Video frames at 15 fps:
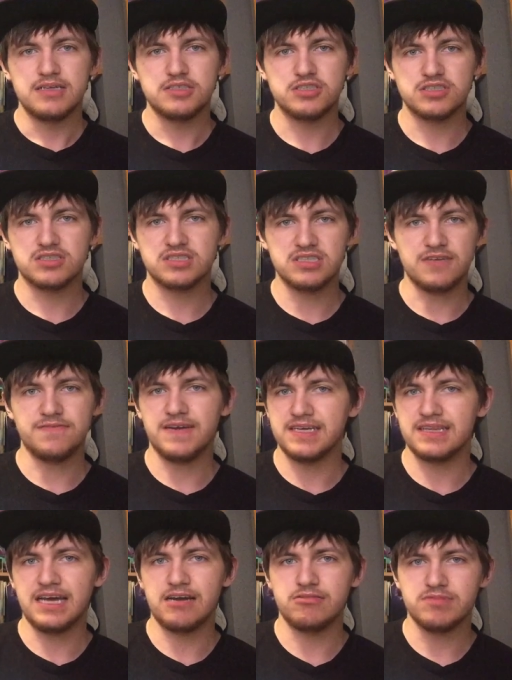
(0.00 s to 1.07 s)
Just stuff
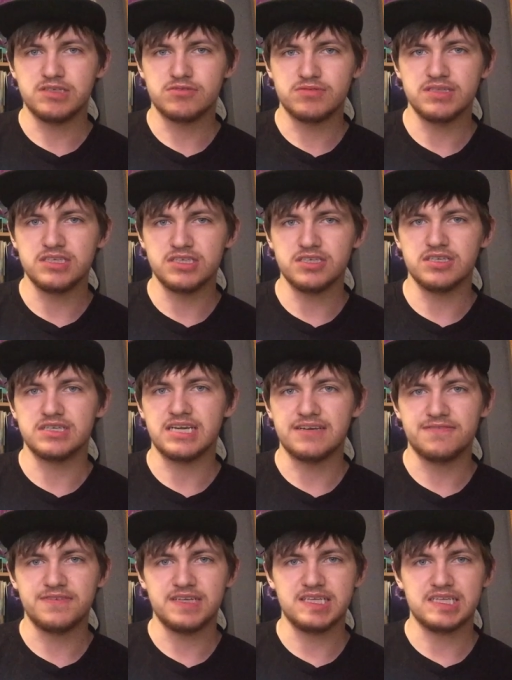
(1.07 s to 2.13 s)
like that would be really good, and I
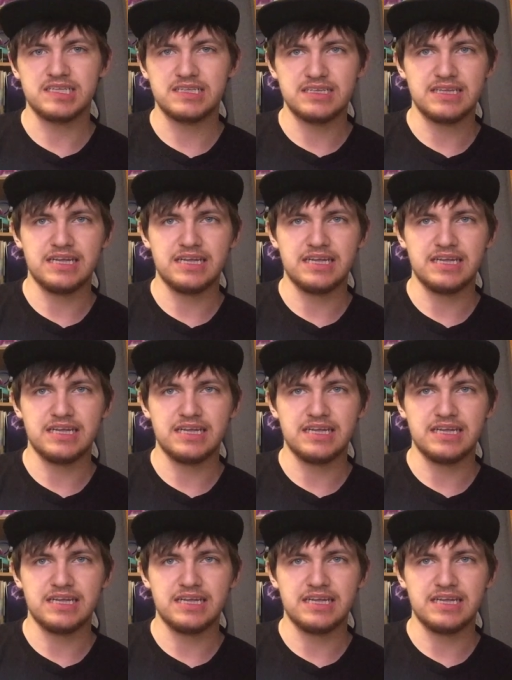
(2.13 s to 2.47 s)
think